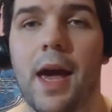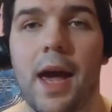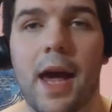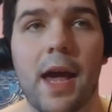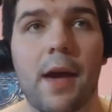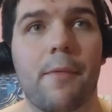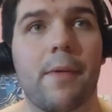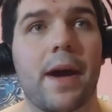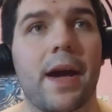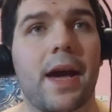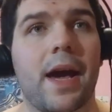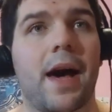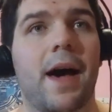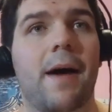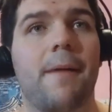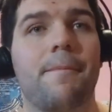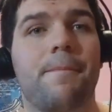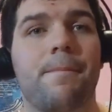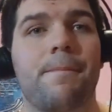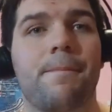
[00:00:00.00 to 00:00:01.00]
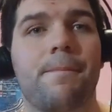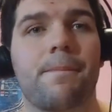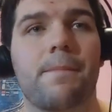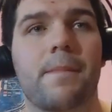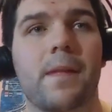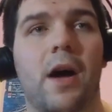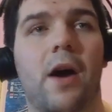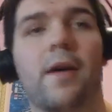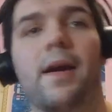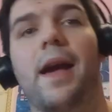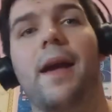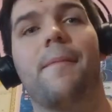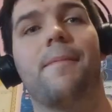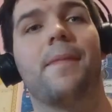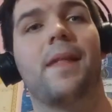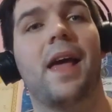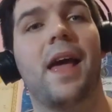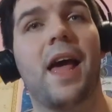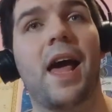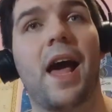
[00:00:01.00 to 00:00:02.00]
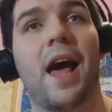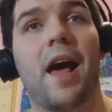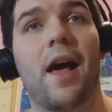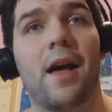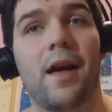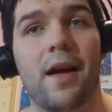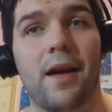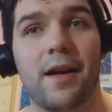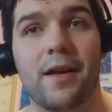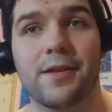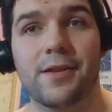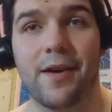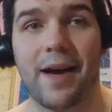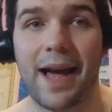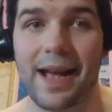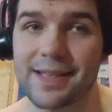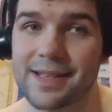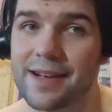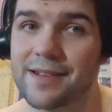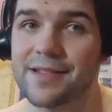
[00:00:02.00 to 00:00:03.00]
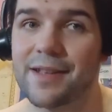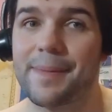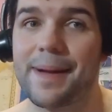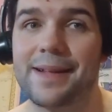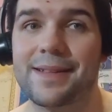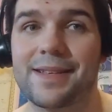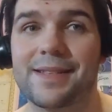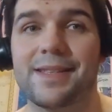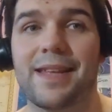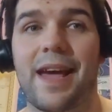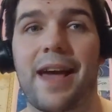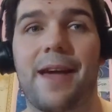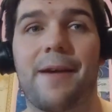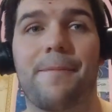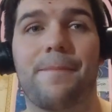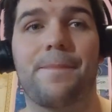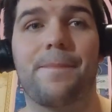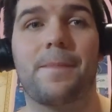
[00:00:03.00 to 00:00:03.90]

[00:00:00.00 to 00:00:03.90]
Anyway, um, okay. So, as I was about to say,